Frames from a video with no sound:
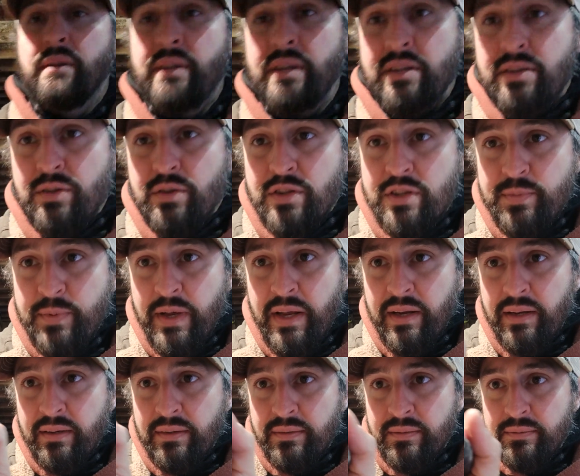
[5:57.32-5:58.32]
this will
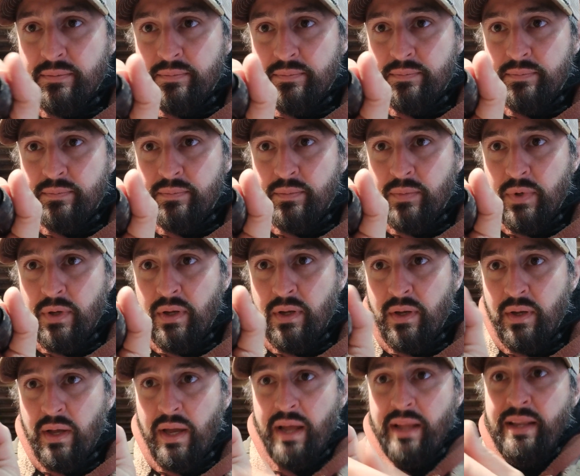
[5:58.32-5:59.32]
spin.
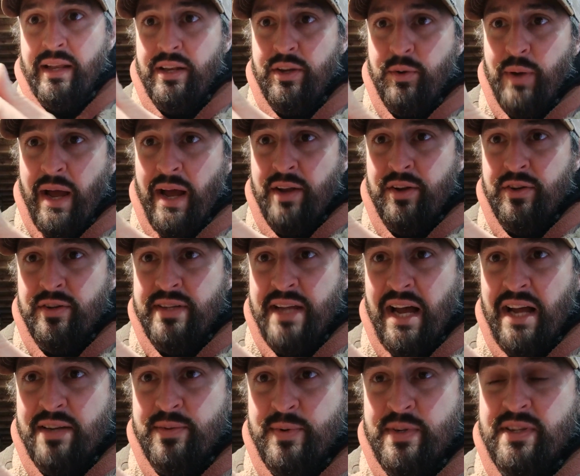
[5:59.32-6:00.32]
And then you add your
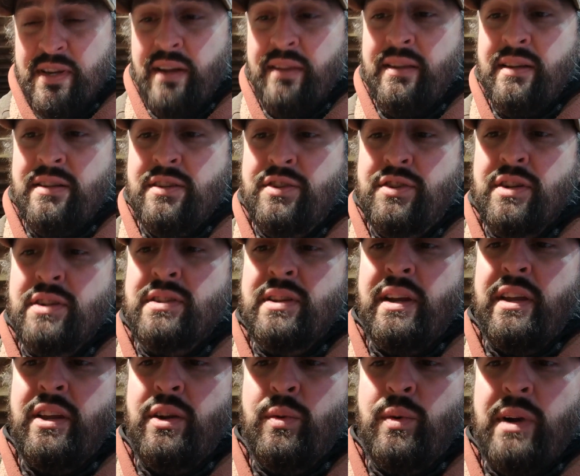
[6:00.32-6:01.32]
attachments on this just
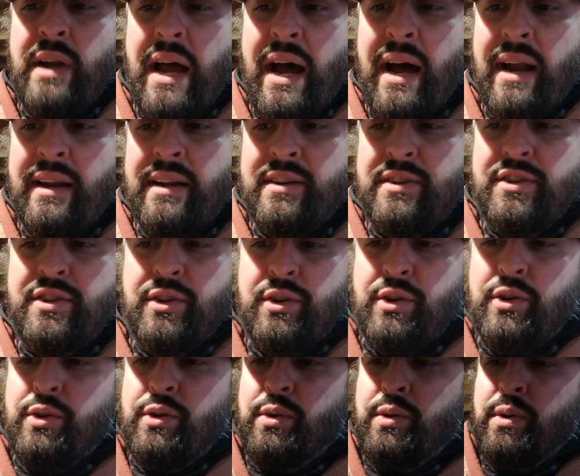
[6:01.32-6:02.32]
like you would add it
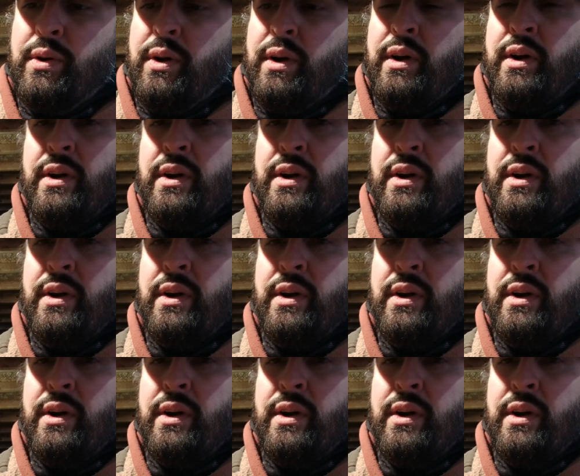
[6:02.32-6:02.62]
to